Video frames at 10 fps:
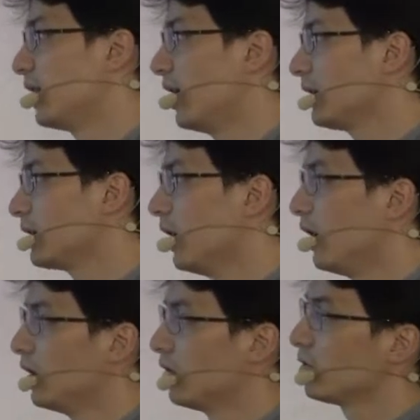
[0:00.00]
that.
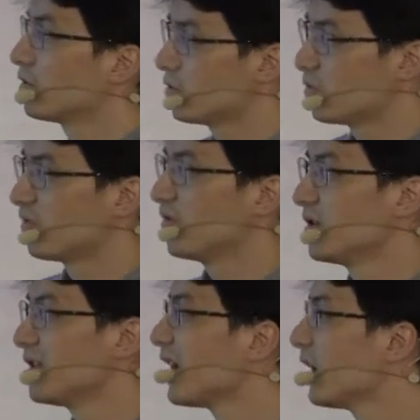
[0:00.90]
In order to
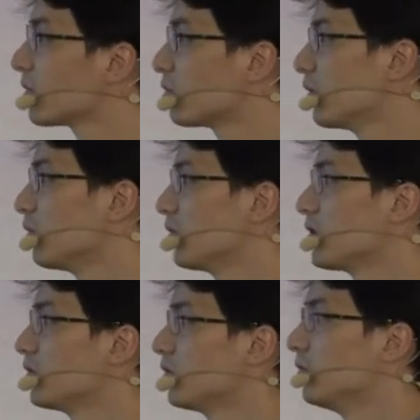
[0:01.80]
prevent that, we
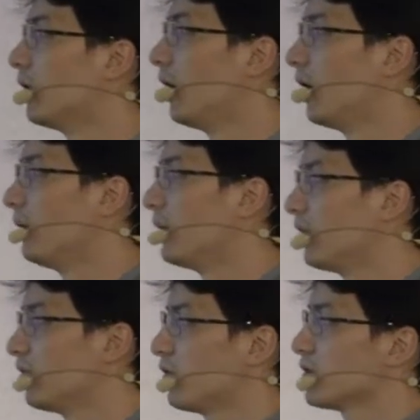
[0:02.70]
want to
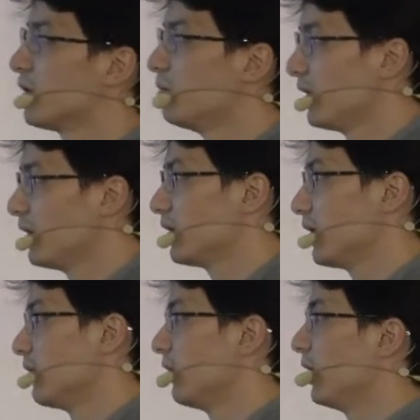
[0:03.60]
enforce some
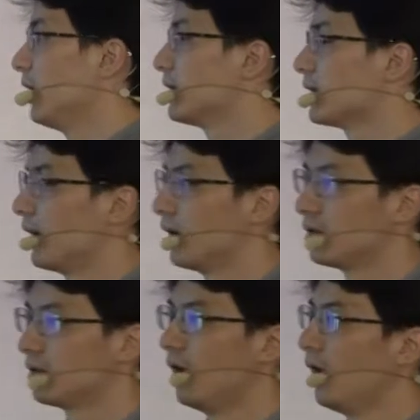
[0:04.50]
penalty for it.
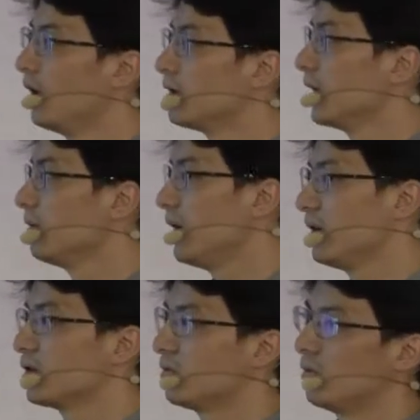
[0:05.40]
That
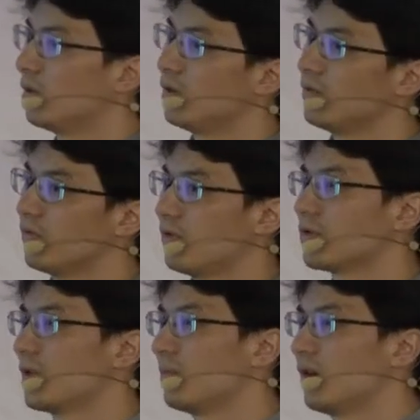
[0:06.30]
means we will
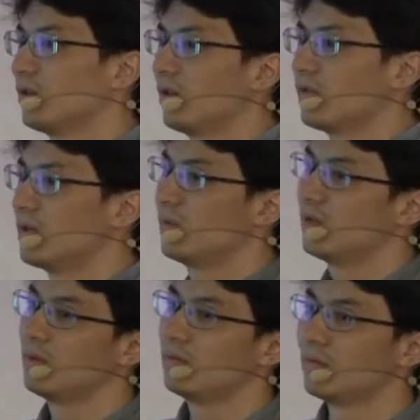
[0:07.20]
enforce some kind of
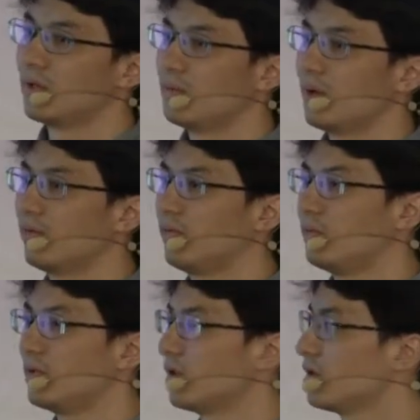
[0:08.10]
TBF
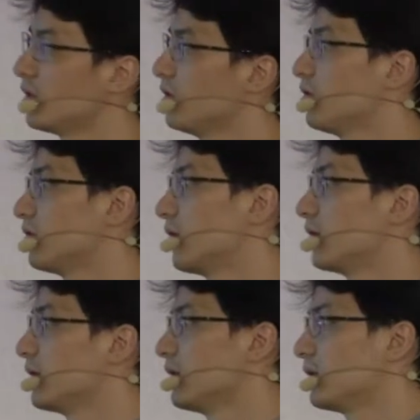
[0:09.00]
limitation to
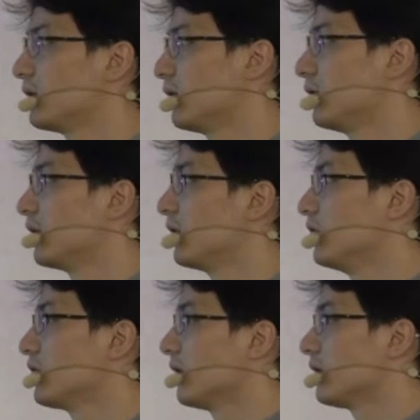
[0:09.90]
the
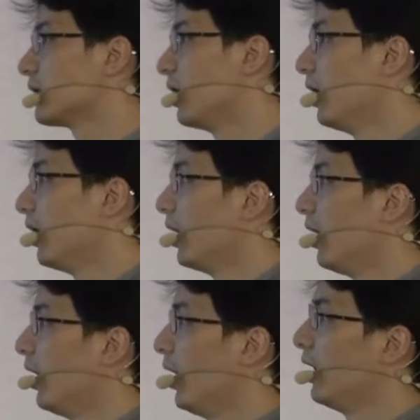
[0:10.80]
users,
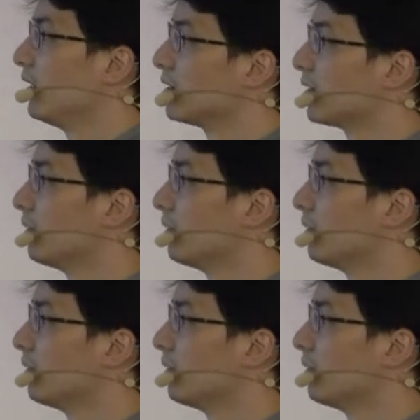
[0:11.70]
and